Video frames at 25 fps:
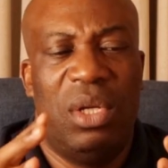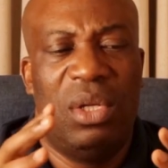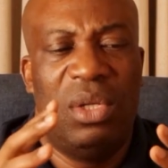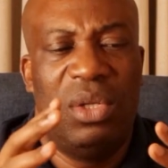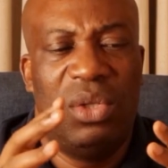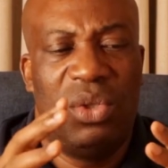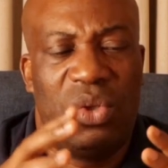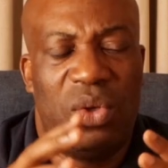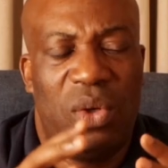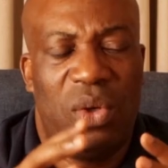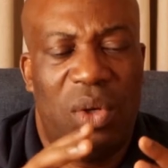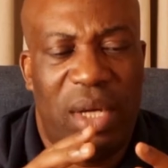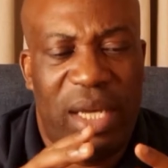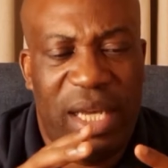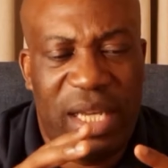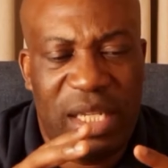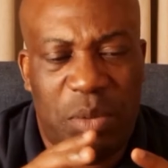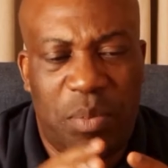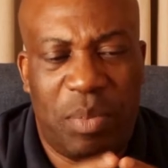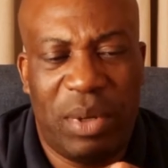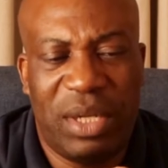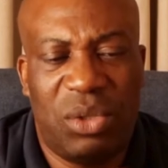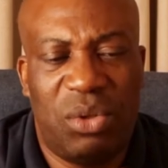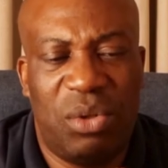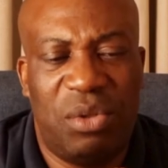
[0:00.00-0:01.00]
So as
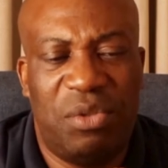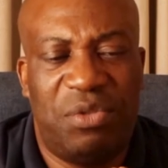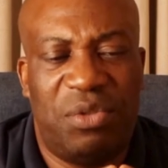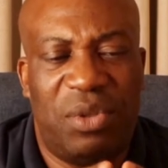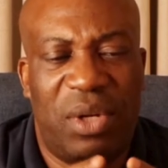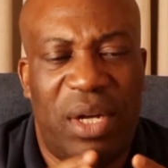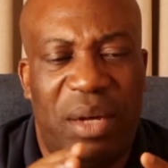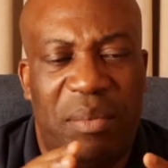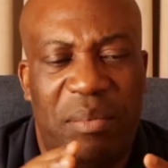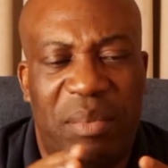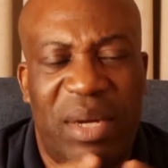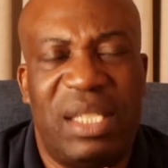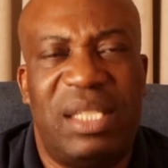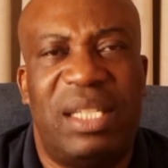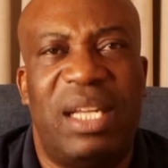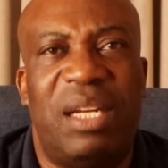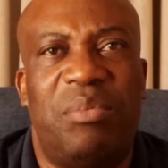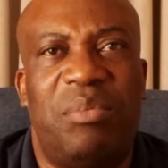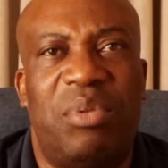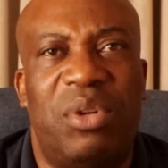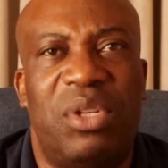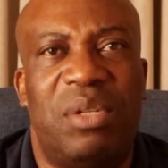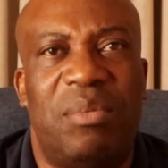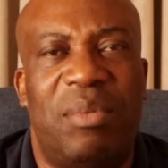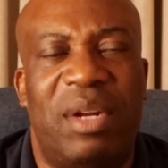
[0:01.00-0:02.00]
part of mastering
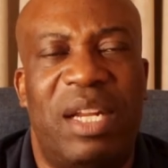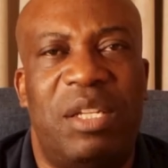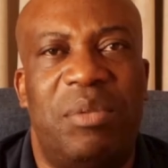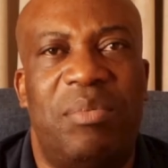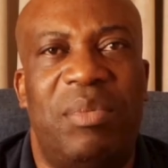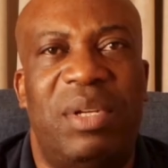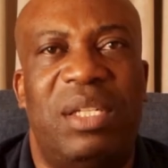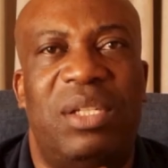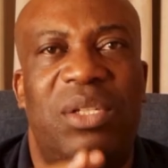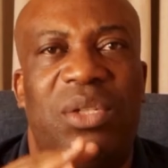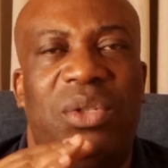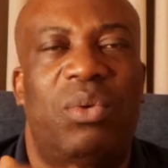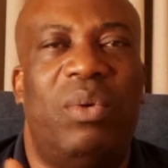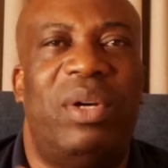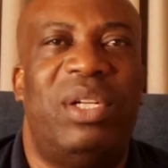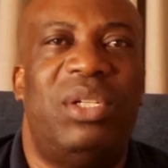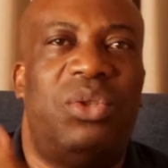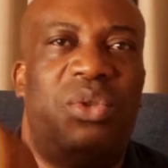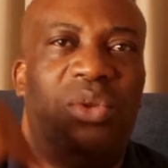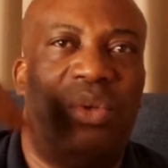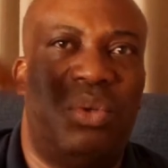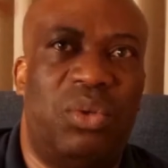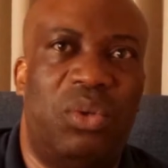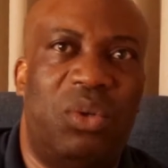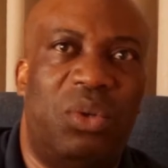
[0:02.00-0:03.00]
project management, you want
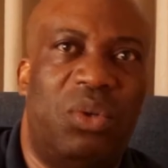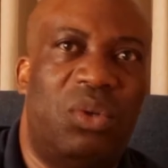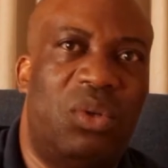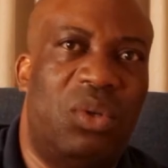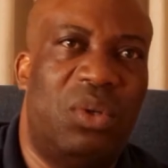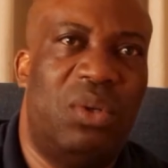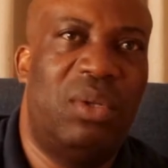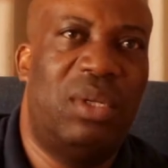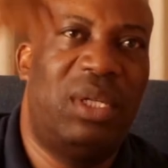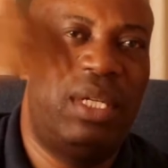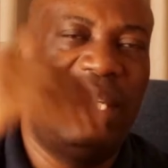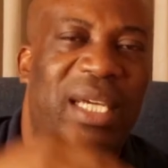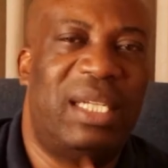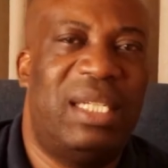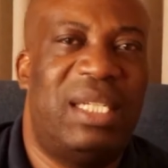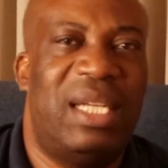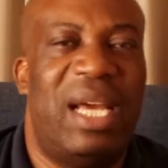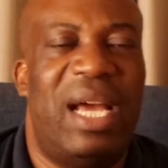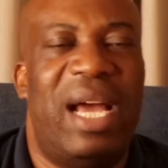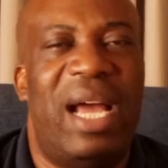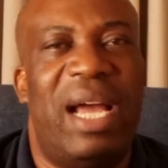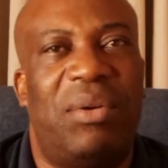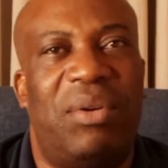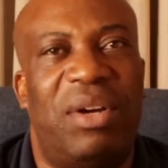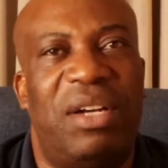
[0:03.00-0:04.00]
to get
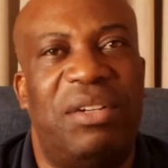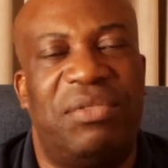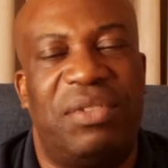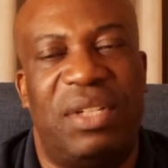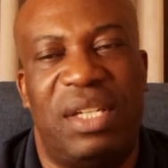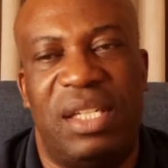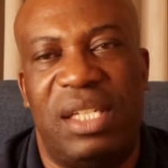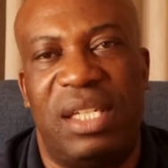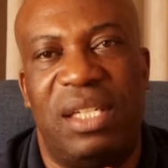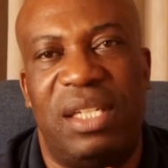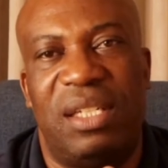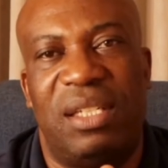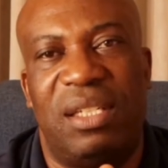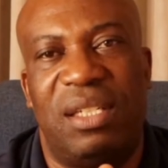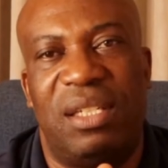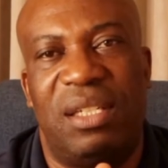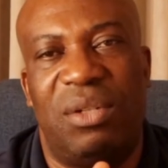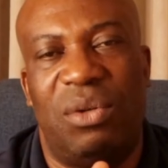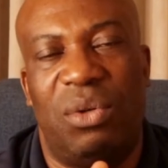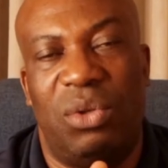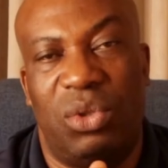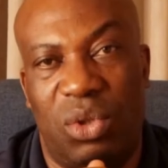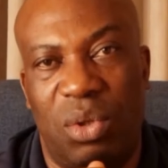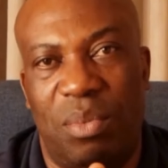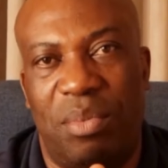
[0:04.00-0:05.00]
a higher qualification
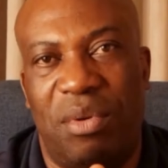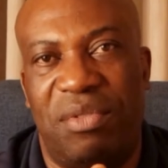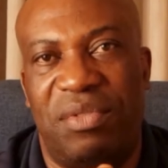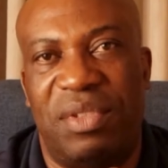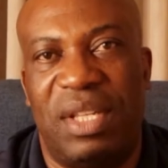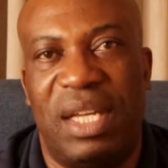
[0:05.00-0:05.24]
on top of